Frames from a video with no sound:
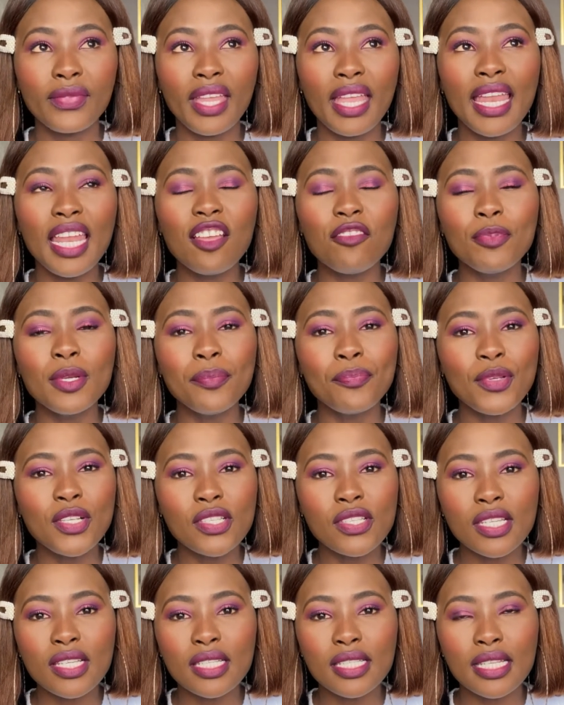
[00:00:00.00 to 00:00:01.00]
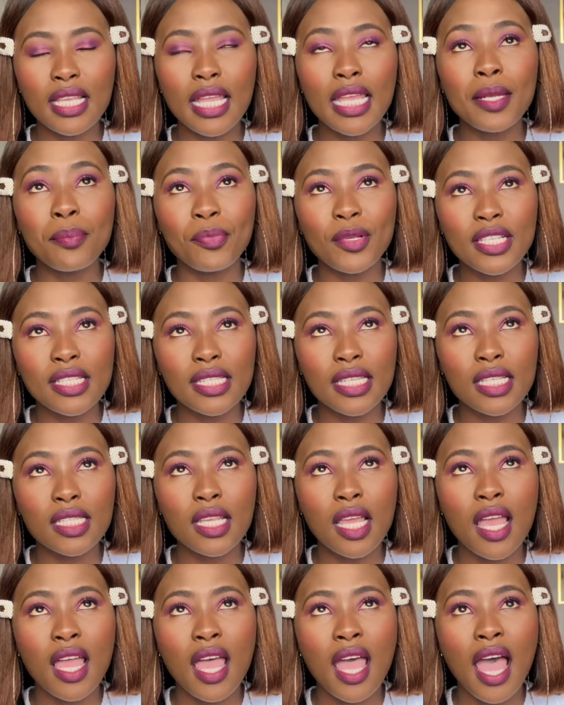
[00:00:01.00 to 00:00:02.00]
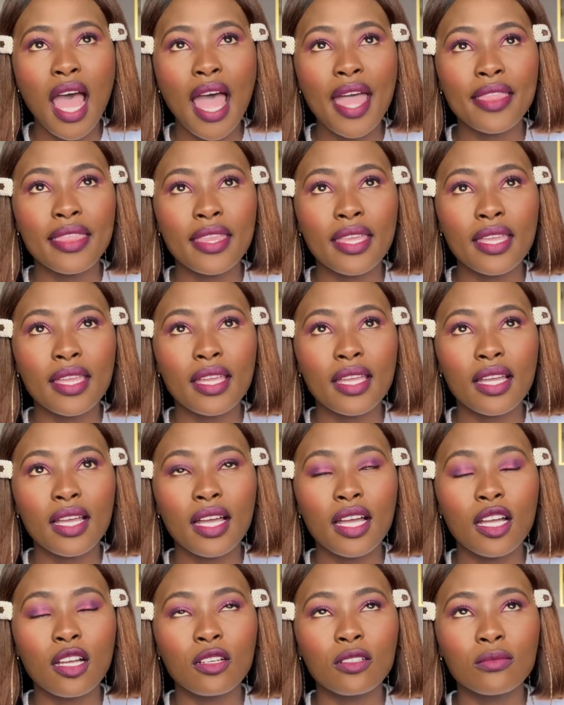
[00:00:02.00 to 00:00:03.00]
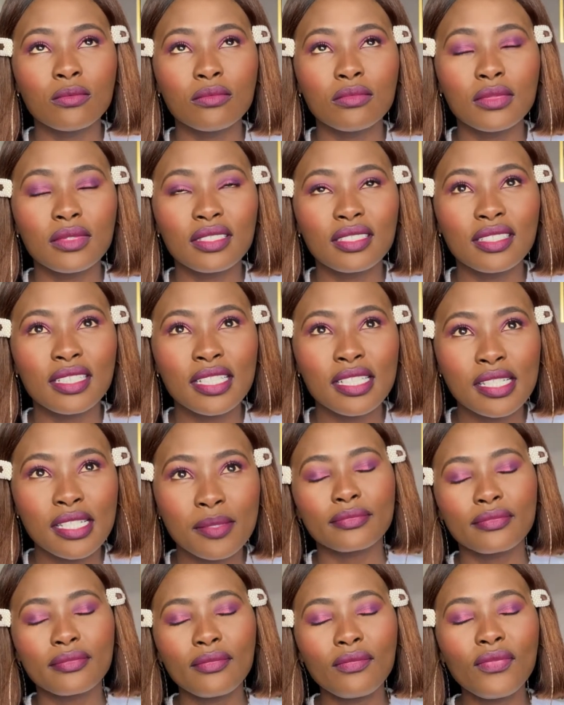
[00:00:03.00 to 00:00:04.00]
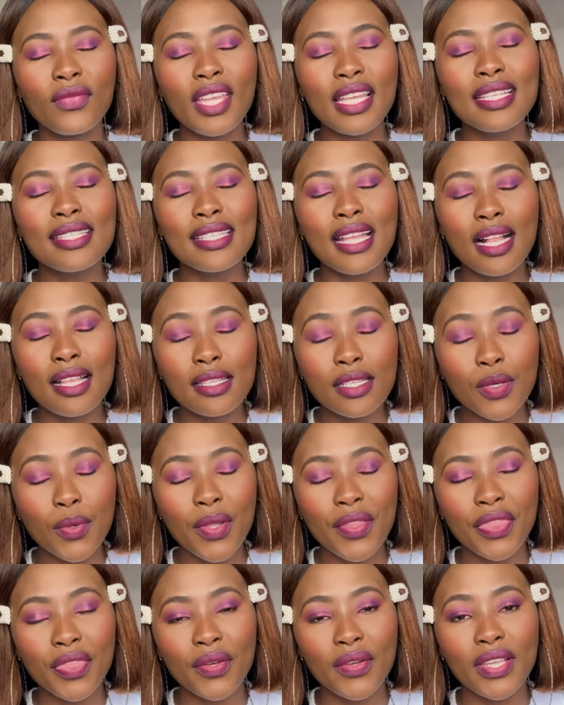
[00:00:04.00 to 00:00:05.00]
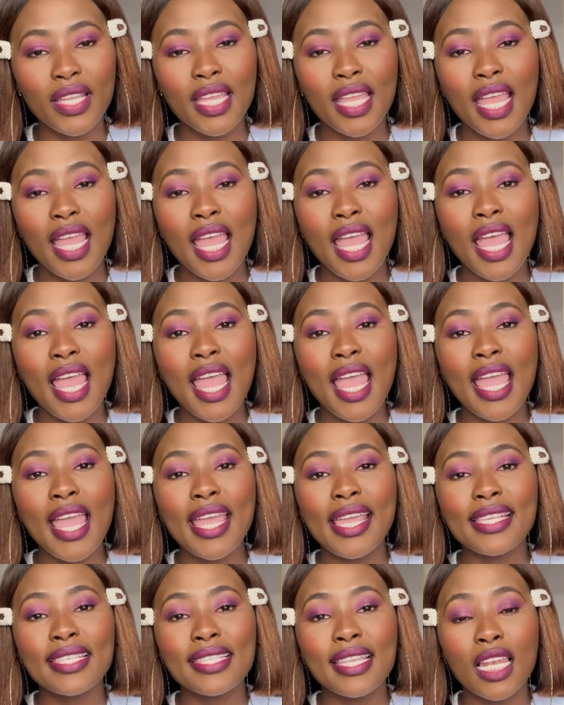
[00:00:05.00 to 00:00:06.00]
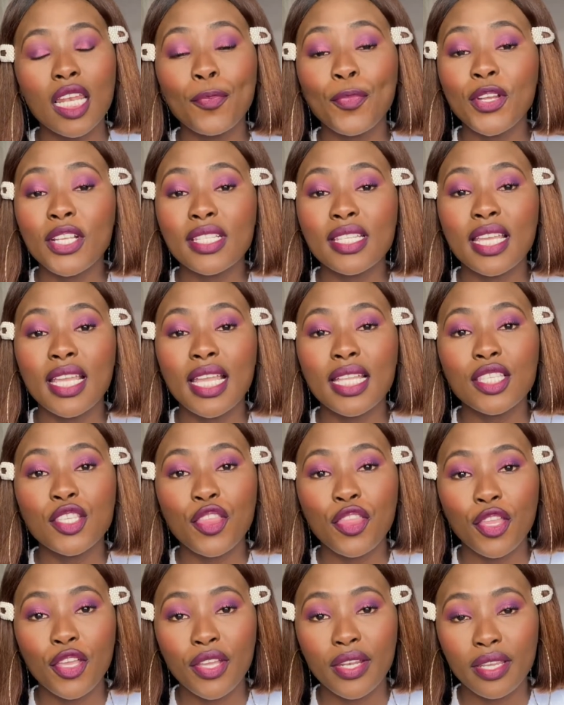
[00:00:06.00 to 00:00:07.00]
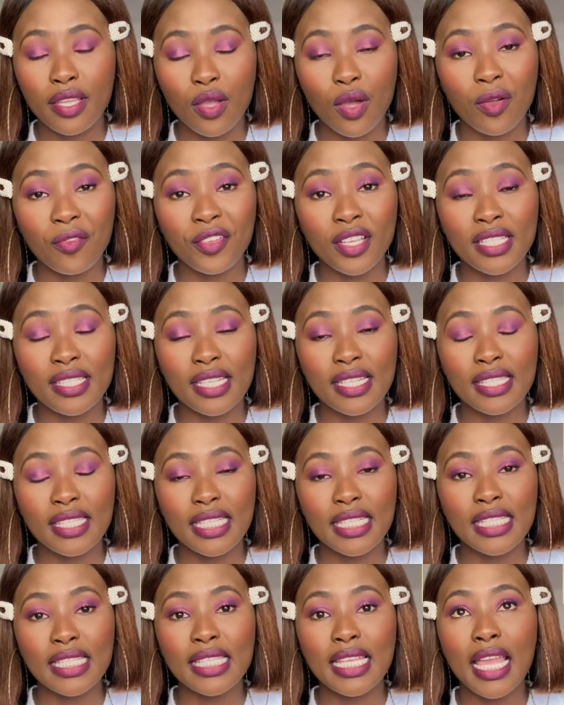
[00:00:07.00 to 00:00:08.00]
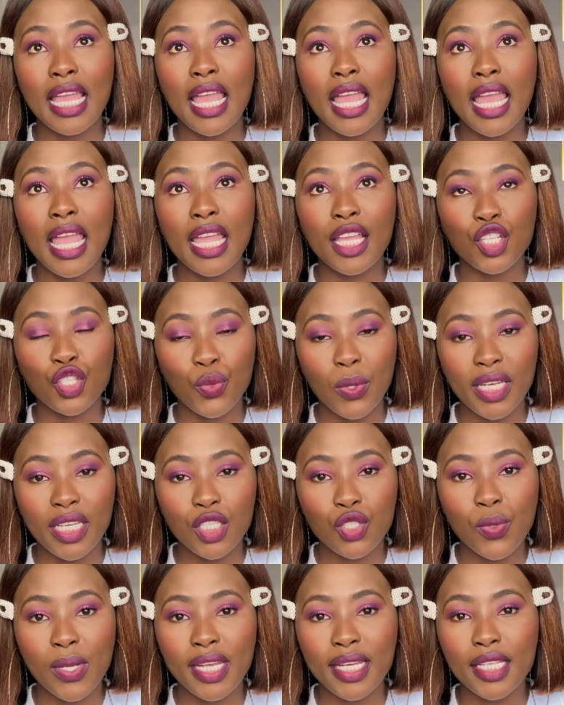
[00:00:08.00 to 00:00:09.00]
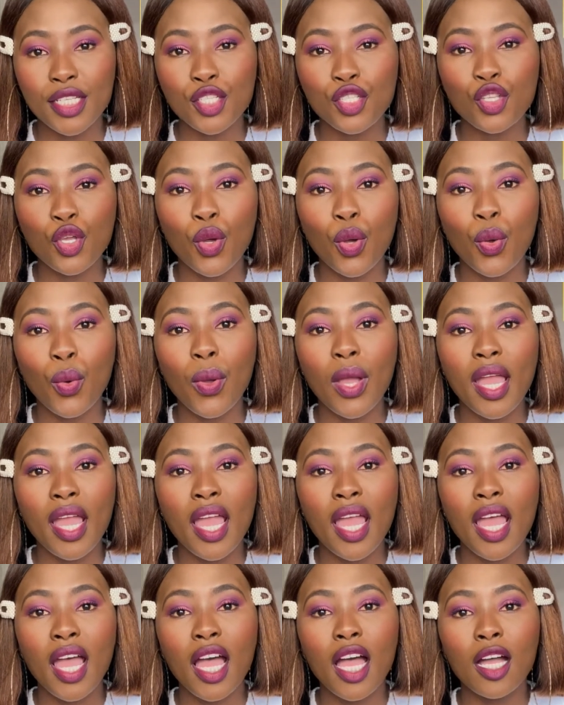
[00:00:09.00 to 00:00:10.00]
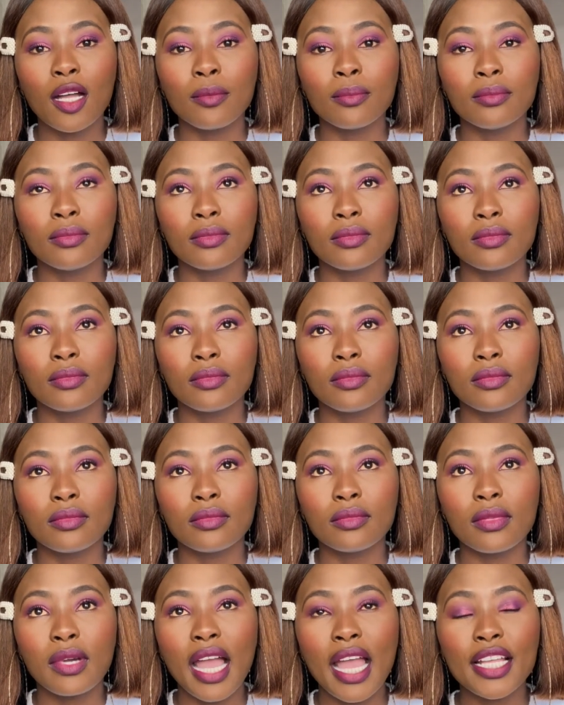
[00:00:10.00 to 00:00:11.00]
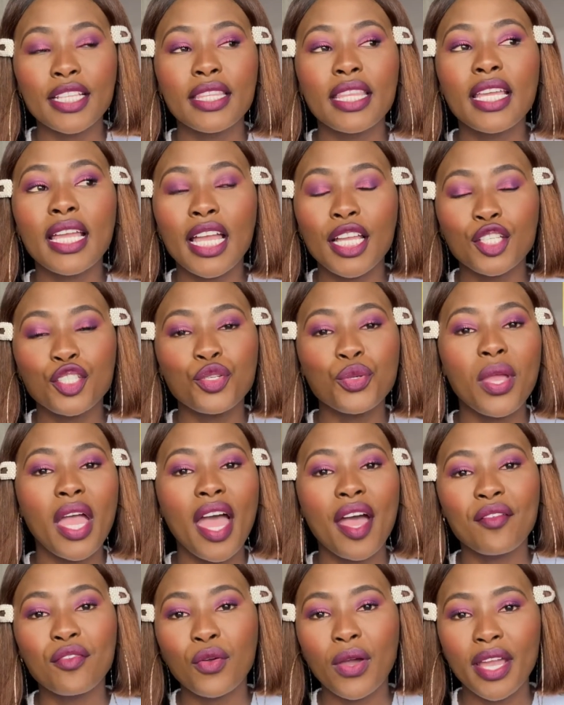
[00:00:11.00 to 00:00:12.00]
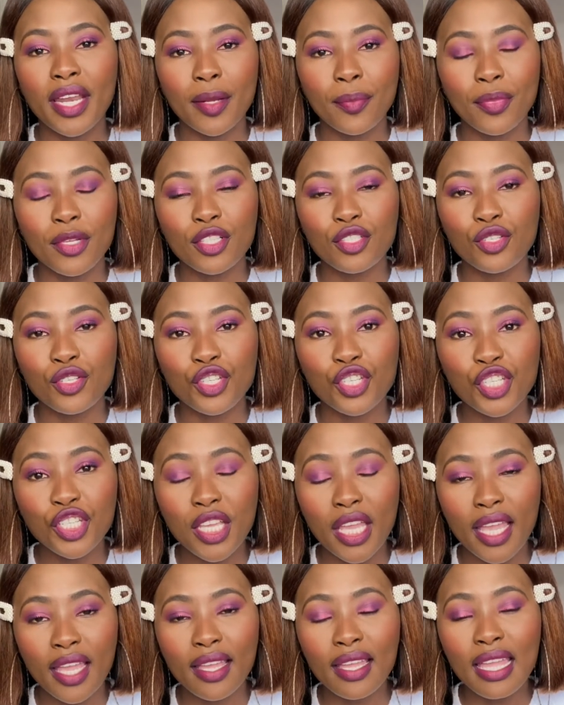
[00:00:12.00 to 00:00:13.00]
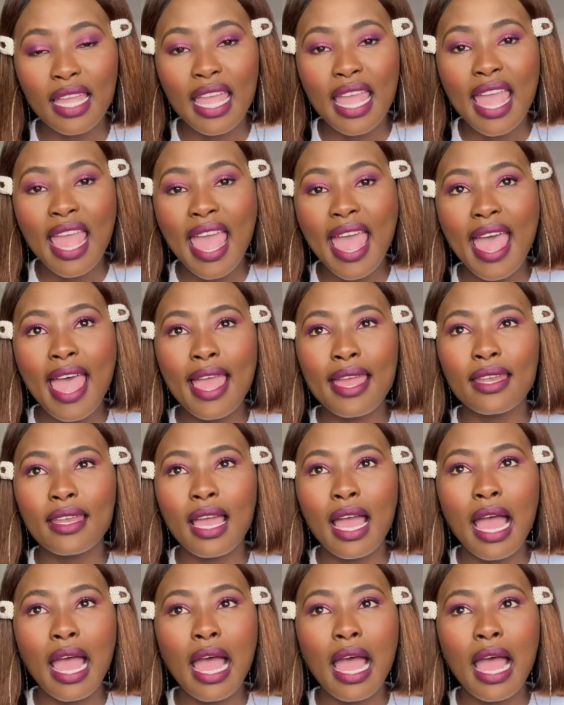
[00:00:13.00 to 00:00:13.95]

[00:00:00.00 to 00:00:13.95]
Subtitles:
and I've been in business. I think this Style 013 is celebrating its 3rd year of existence in 2020. So I think I do have quite a bit to share, and